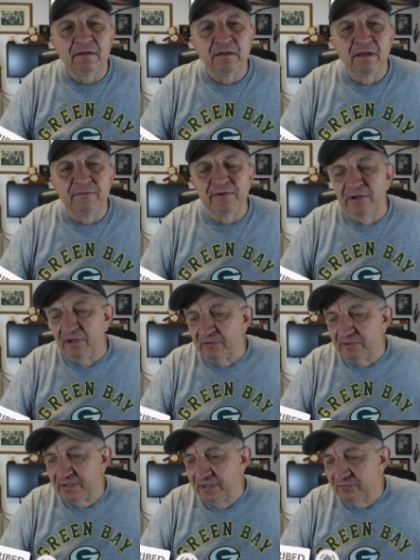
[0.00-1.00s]
I mean, the
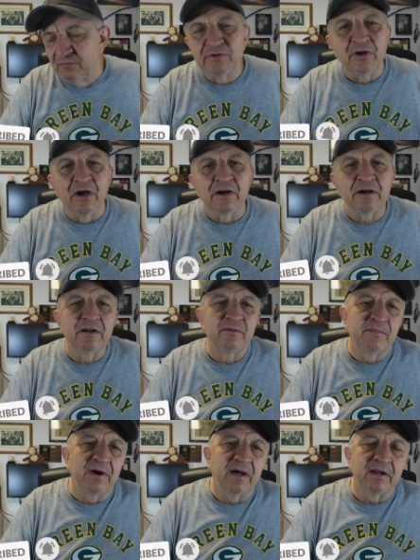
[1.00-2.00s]
other kids were talking
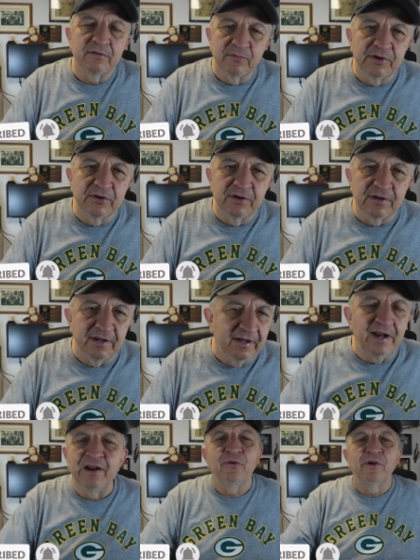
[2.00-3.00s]
about it. We couldn't get it.
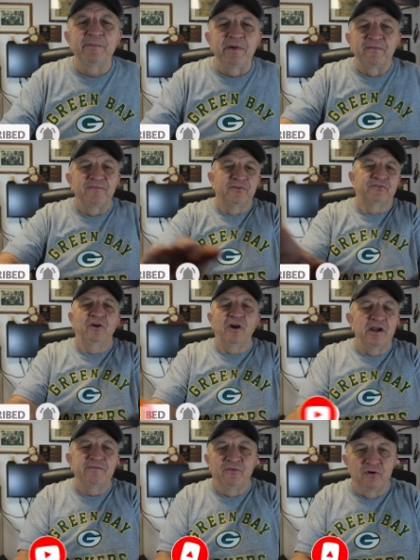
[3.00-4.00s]
And I don't want anybody to feel
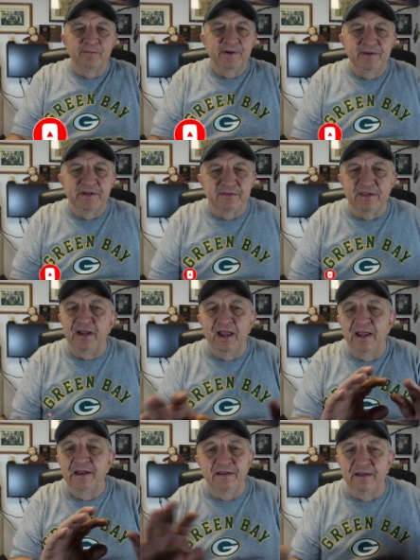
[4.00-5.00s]
sorry for me, because
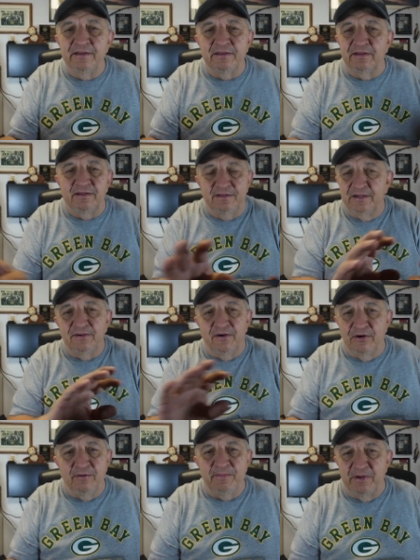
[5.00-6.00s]
it didn't
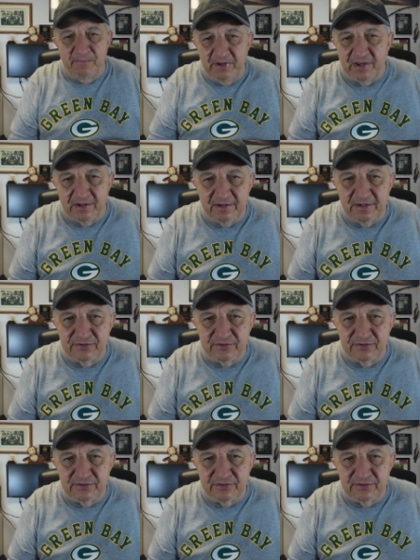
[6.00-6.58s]
hurt me a bit.